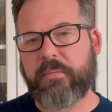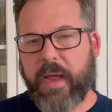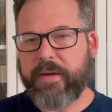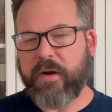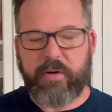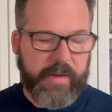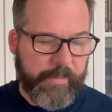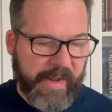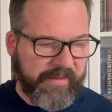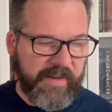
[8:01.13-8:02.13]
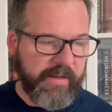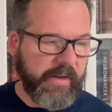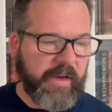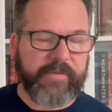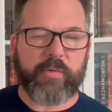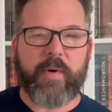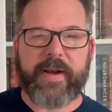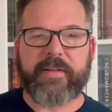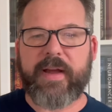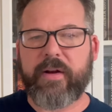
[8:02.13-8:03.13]
you know, I'm not saying like you have to write
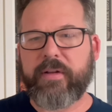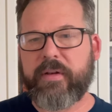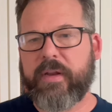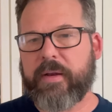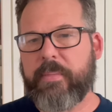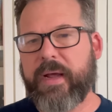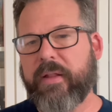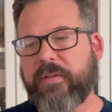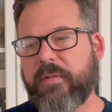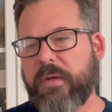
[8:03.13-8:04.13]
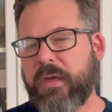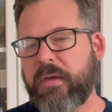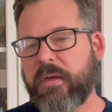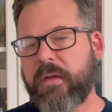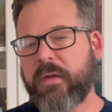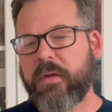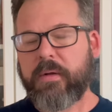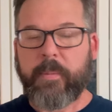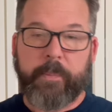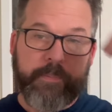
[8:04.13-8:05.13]
it down and, and mail it to me.
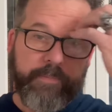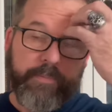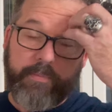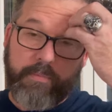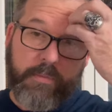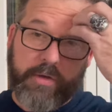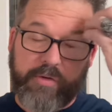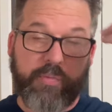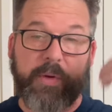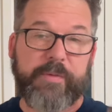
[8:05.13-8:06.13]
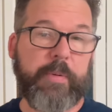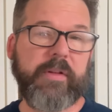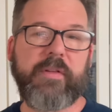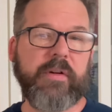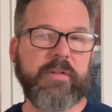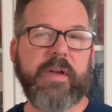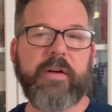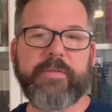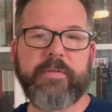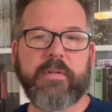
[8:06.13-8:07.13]
You could just whisper it to
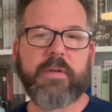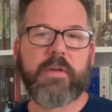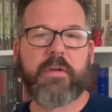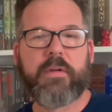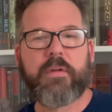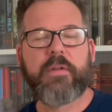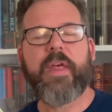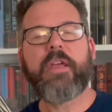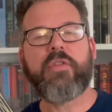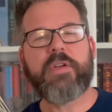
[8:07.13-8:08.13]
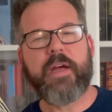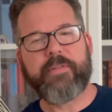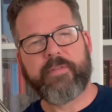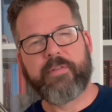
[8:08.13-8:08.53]
yourself. Thank you, Jeff.